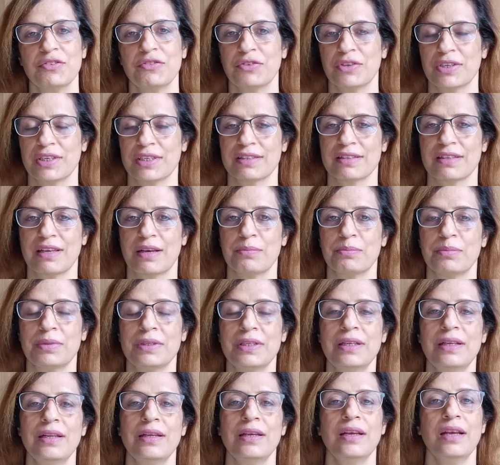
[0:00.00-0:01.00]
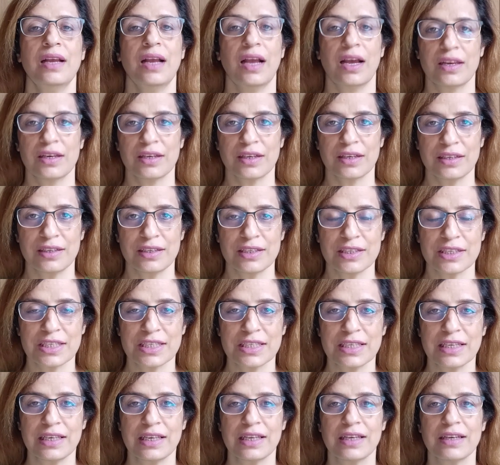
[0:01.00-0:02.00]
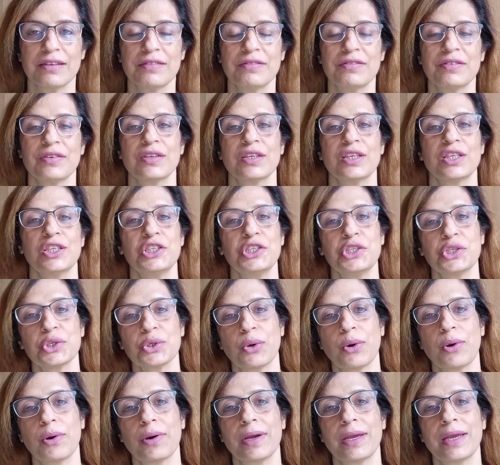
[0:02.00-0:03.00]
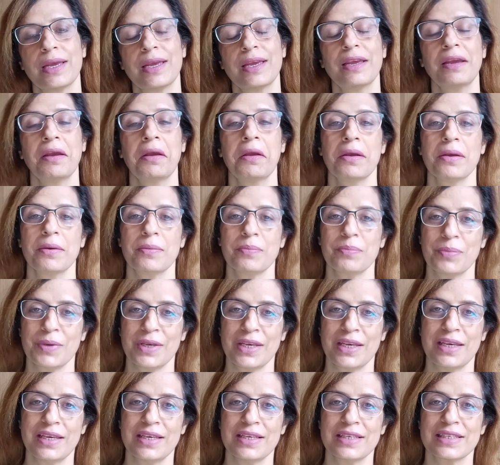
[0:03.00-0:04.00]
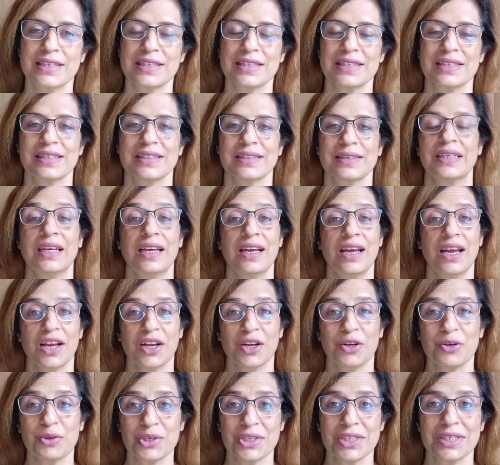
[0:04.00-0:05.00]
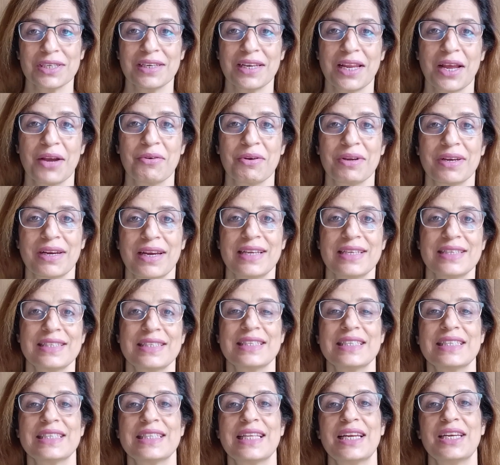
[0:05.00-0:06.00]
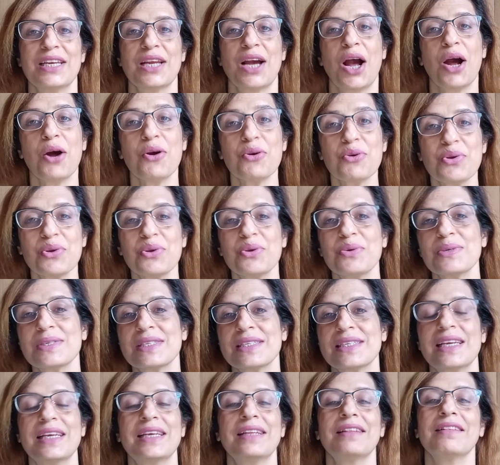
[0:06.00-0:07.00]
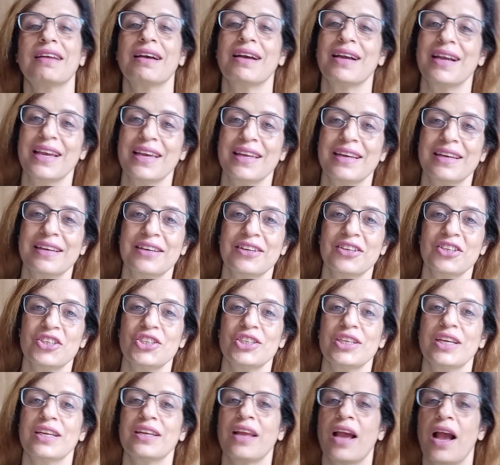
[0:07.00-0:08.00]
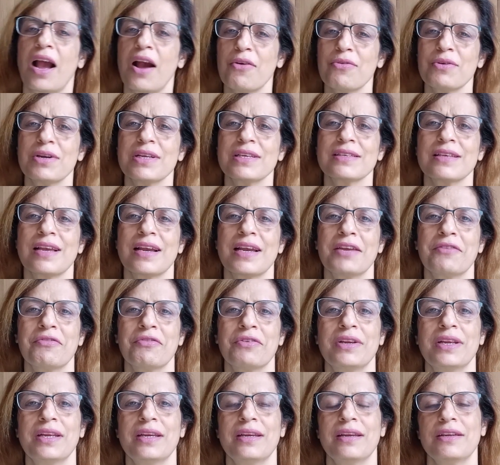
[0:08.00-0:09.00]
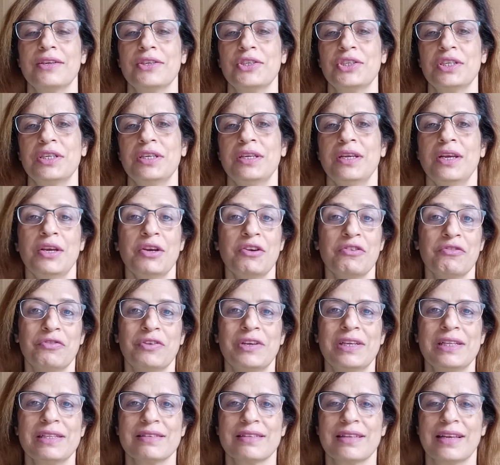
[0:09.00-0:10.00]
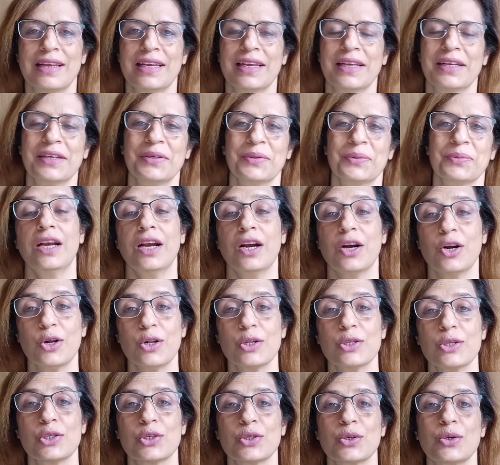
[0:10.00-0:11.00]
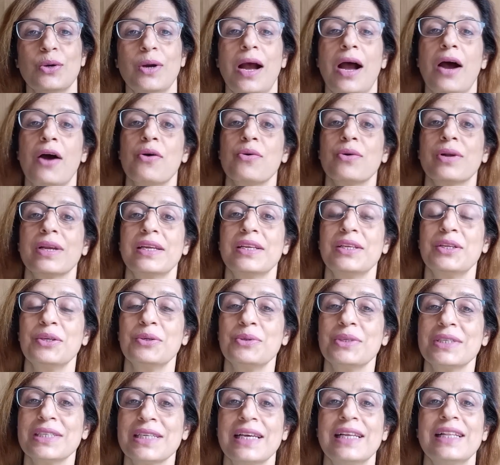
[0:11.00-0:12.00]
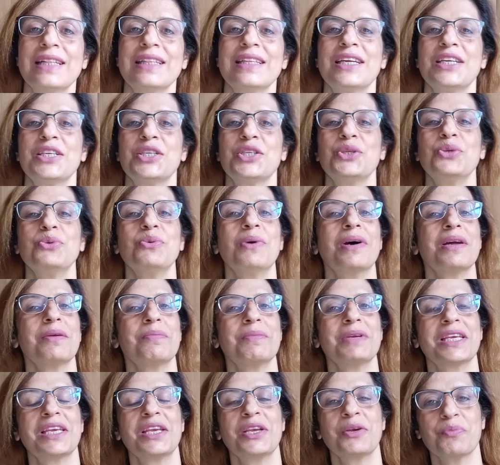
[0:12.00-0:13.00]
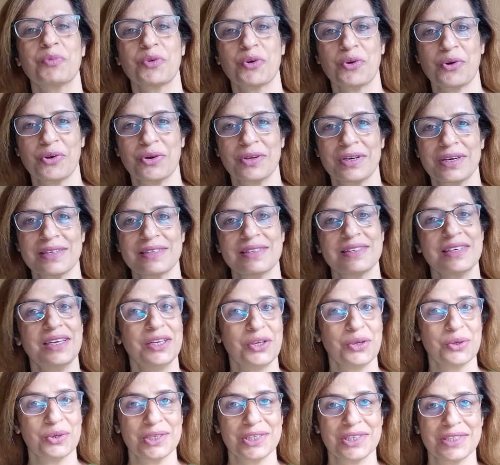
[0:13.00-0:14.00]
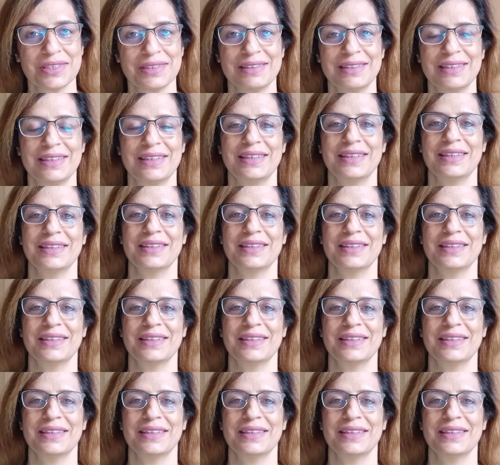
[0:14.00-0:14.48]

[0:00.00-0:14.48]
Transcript: For example, unconditional love, joy, peace. A question now arises that how do you stay in the higher energy and how does higher energy feels like? Also, how can you tell that you are making progress in your journey?